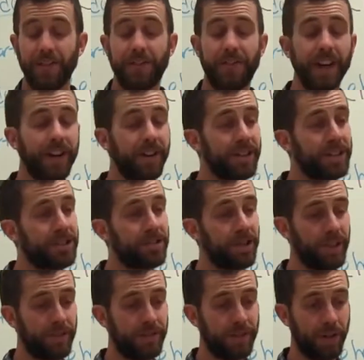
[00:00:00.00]
Very
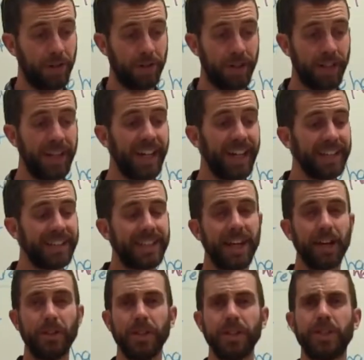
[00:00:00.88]
straightforward. And I
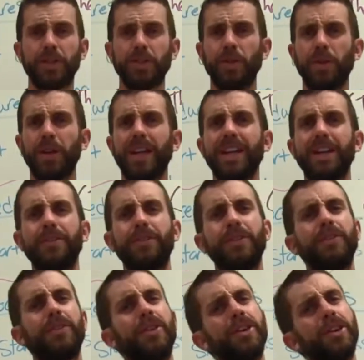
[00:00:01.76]
tell this story, and if
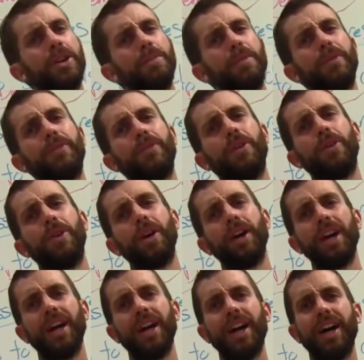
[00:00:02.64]
you've heard it
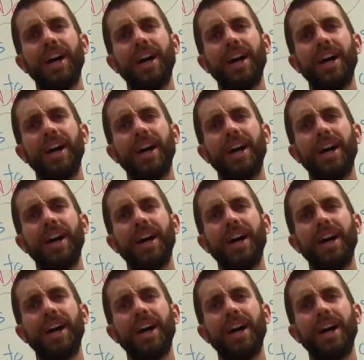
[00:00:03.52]
before,